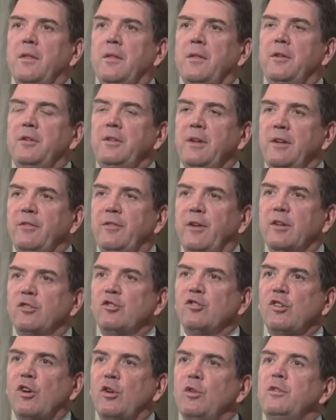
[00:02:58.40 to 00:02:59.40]
The DFS
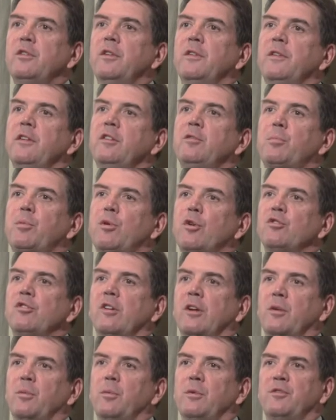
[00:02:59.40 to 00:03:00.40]
showed that this
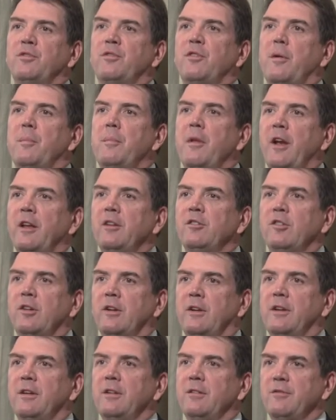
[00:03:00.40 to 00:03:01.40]
project was
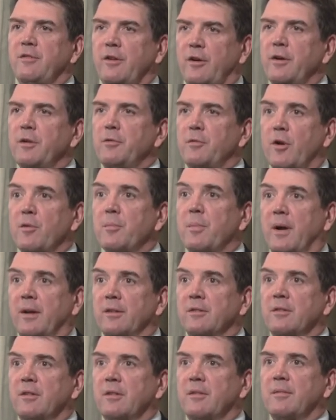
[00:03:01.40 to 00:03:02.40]
financially very
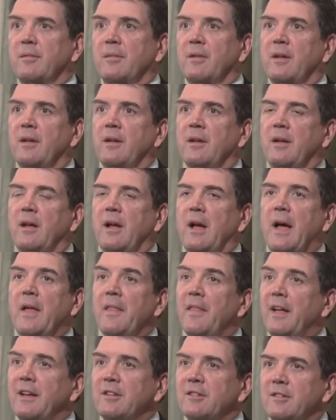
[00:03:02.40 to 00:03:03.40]
robust.
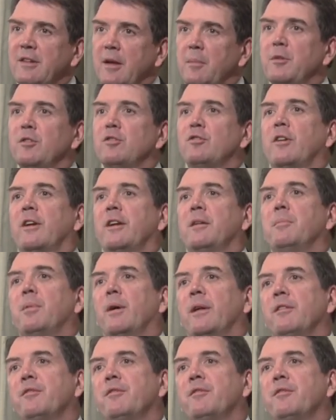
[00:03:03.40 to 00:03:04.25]
And that's demonstrated by